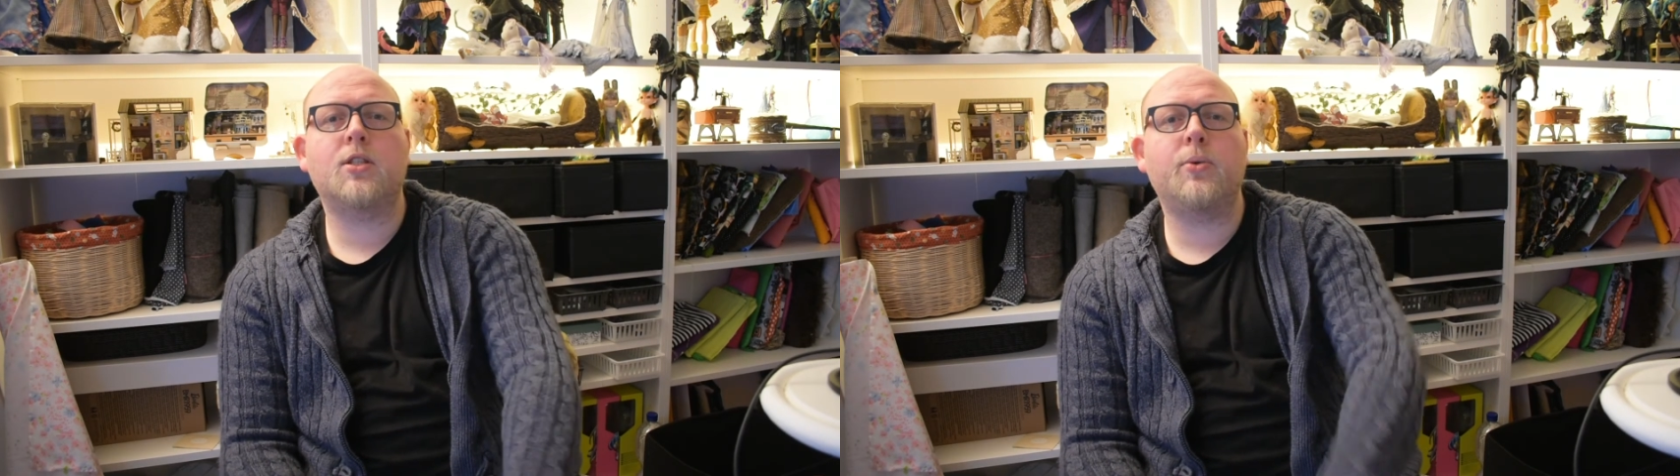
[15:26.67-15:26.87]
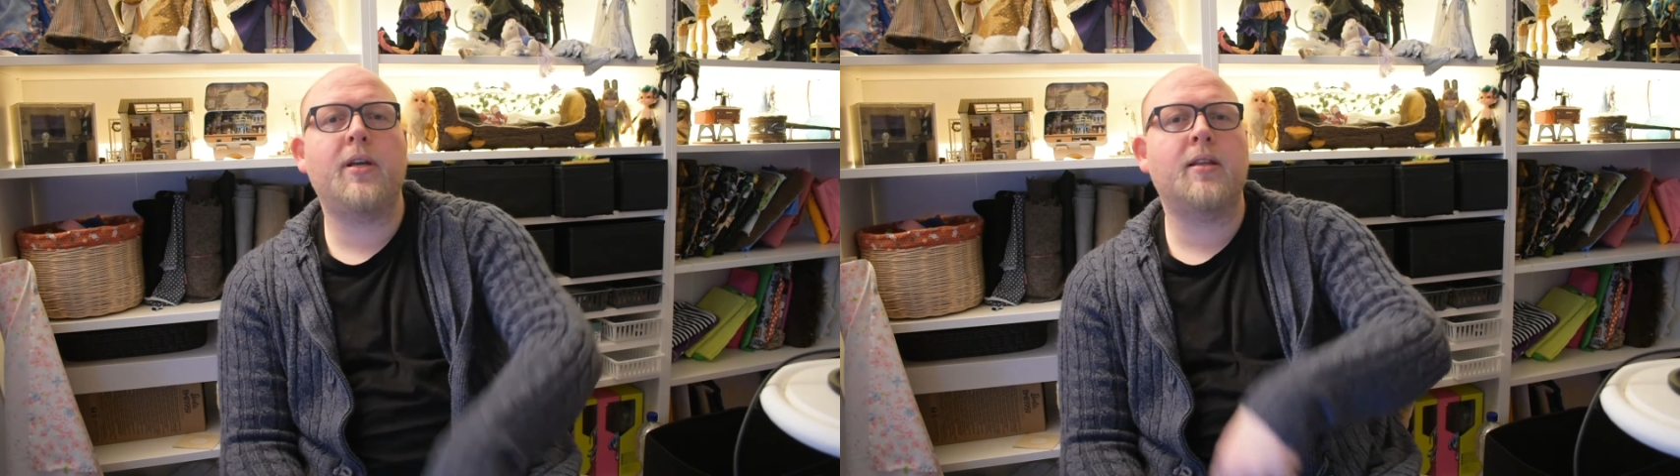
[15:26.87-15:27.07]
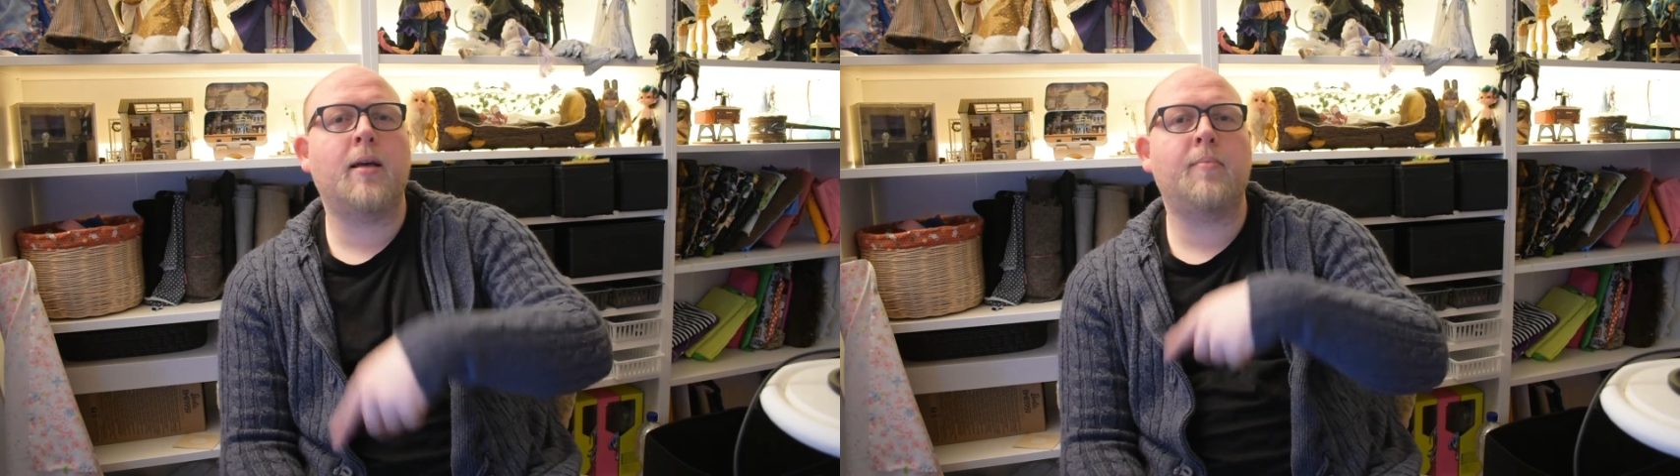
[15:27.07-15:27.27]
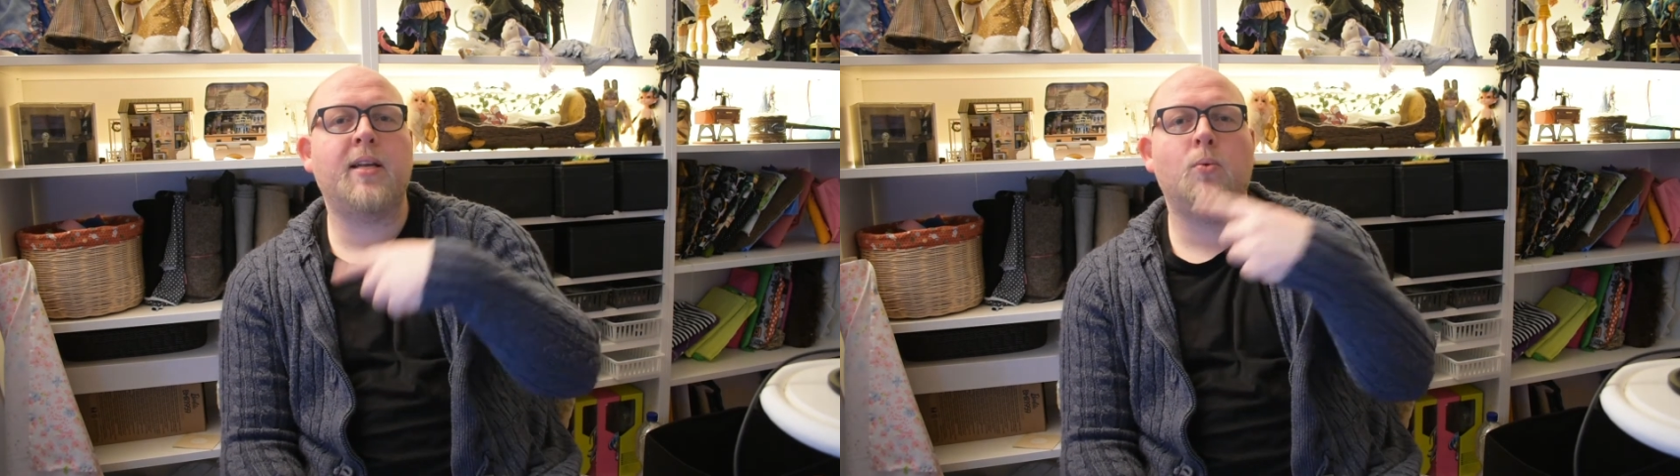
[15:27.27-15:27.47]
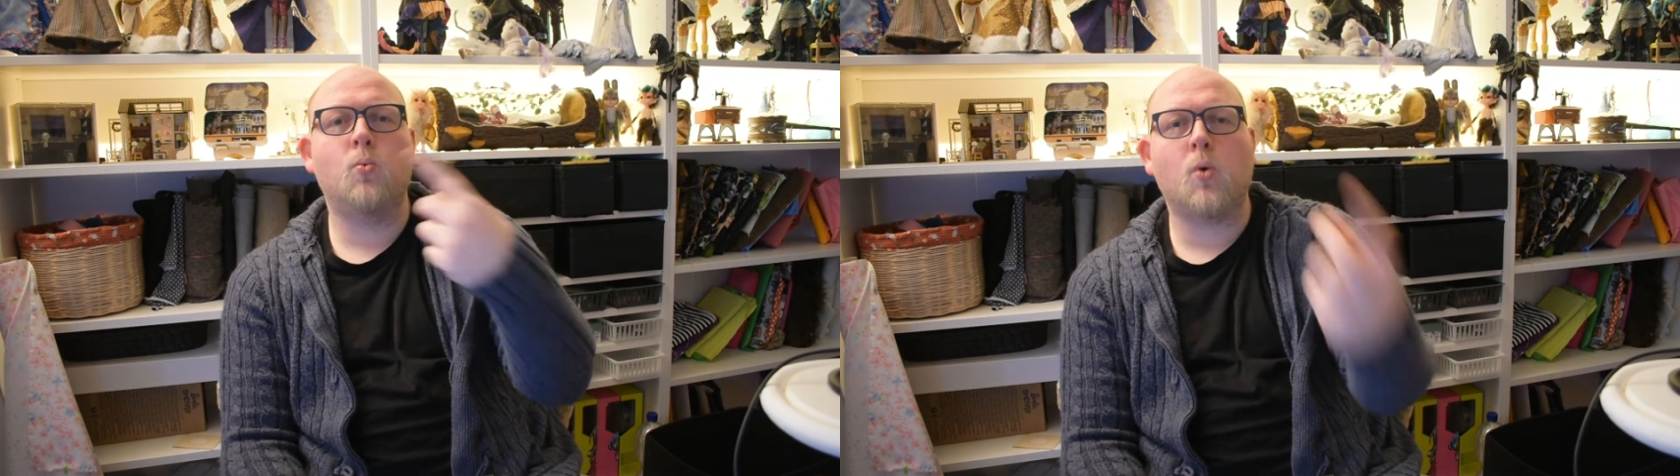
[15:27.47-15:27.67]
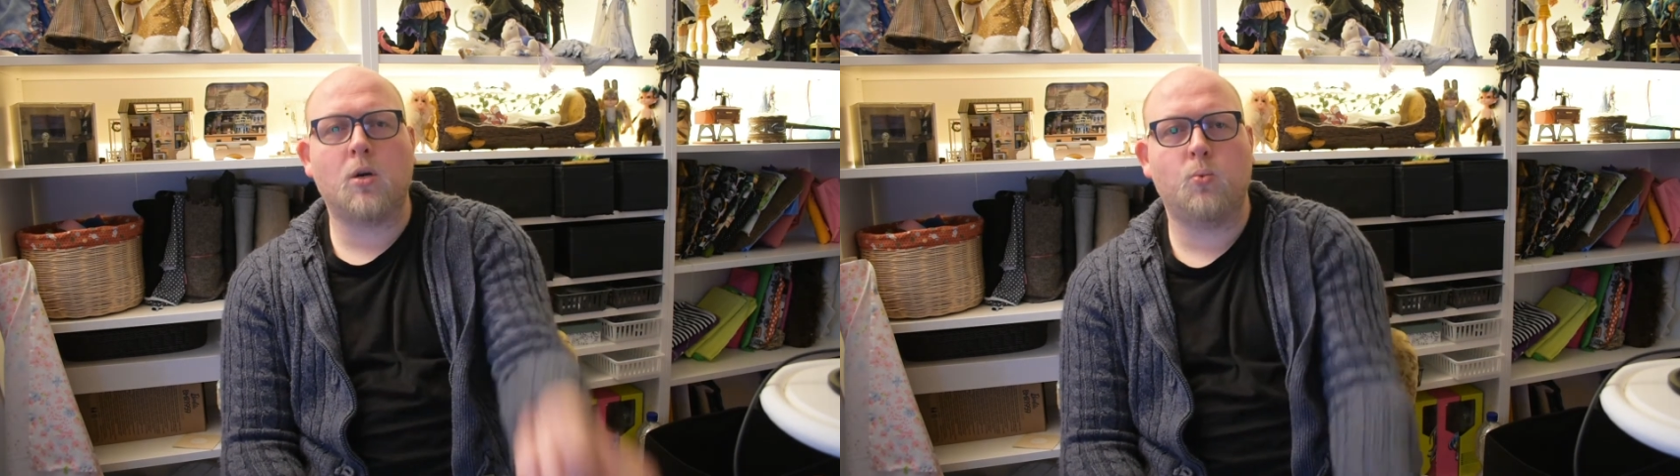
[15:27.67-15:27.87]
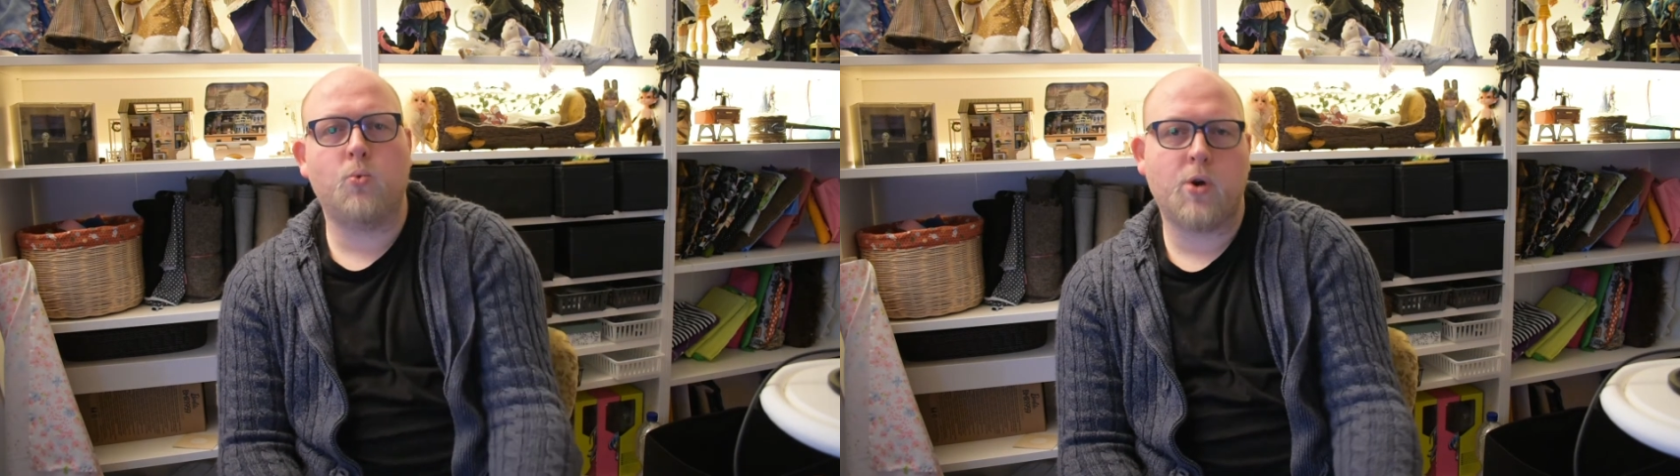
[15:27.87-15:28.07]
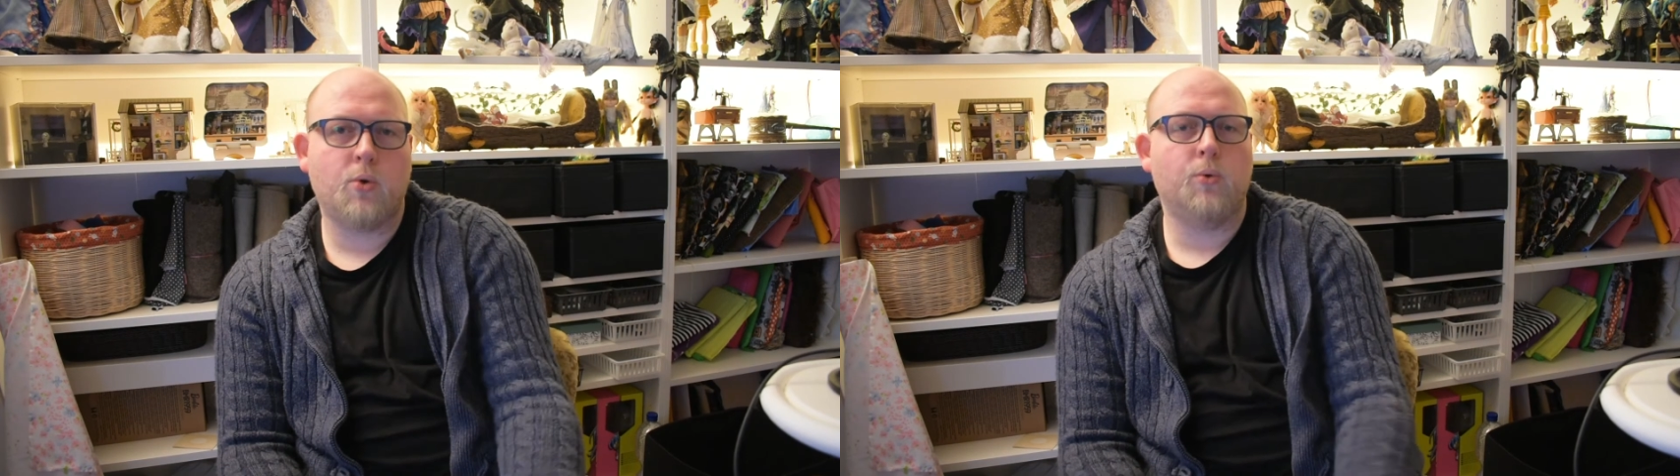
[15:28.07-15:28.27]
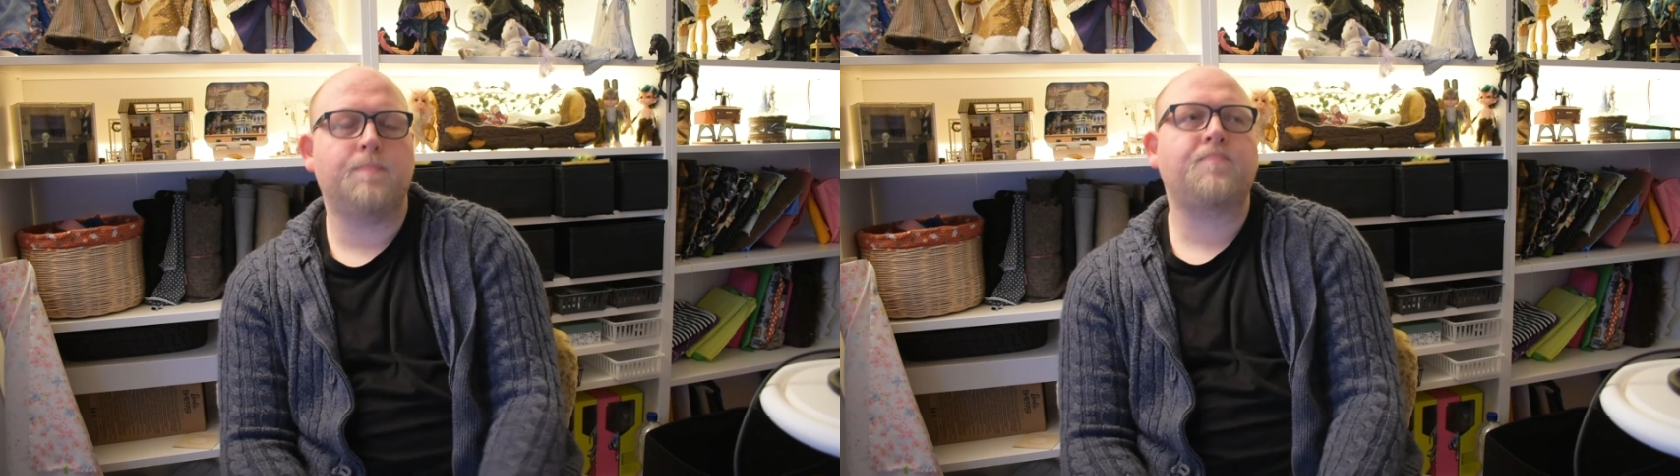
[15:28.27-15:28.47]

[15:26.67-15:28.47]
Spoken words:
doing them in one row.